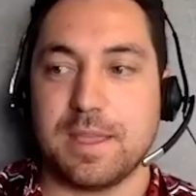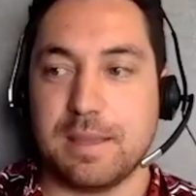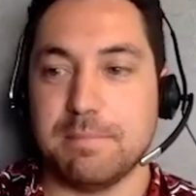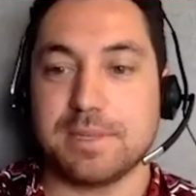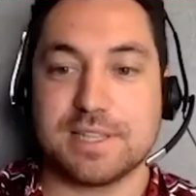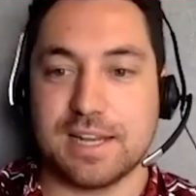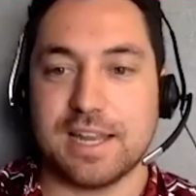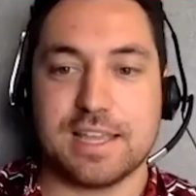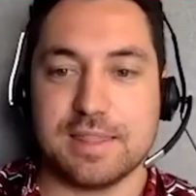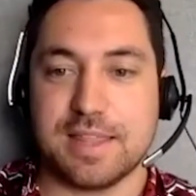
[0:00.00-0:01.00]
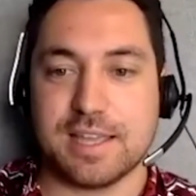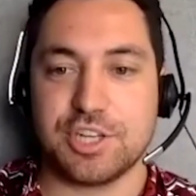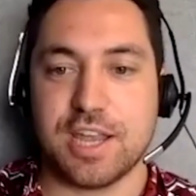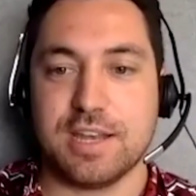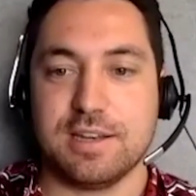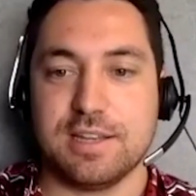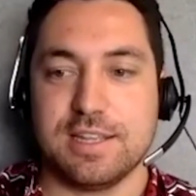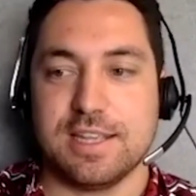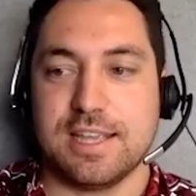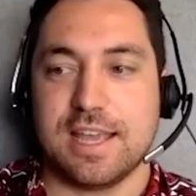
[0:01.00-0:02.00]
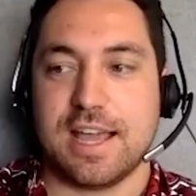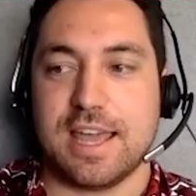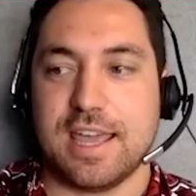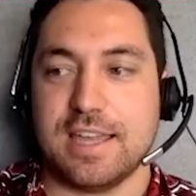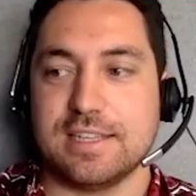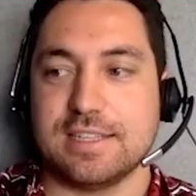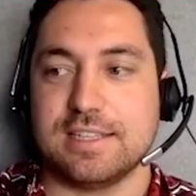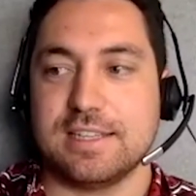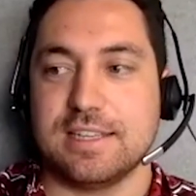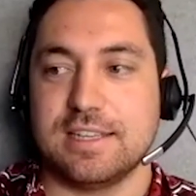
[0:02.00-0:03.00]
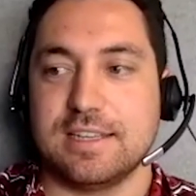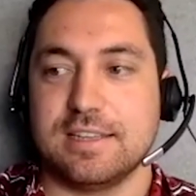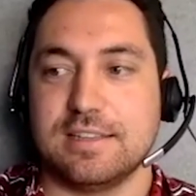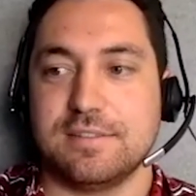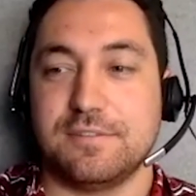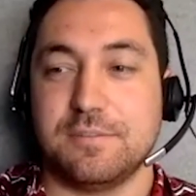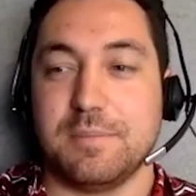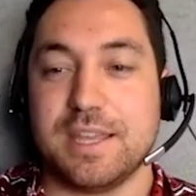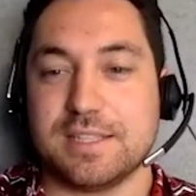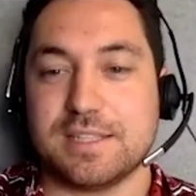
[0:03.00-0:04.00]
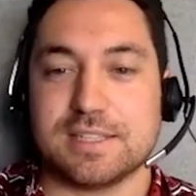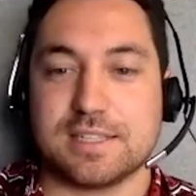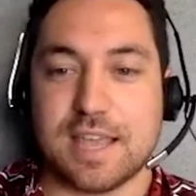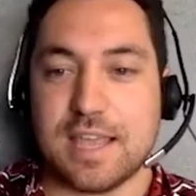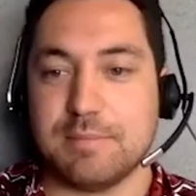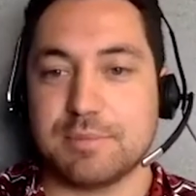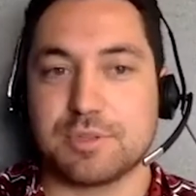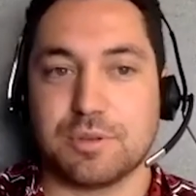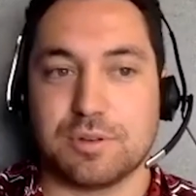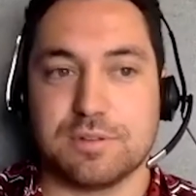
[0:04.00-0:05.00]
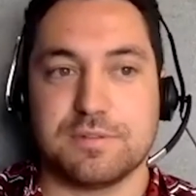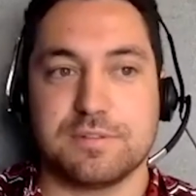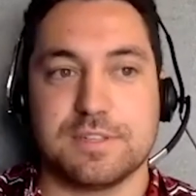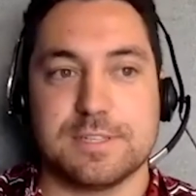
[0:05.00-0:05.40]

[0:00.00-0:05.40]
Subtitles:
missing link in that chain, and for me, it's the same sort of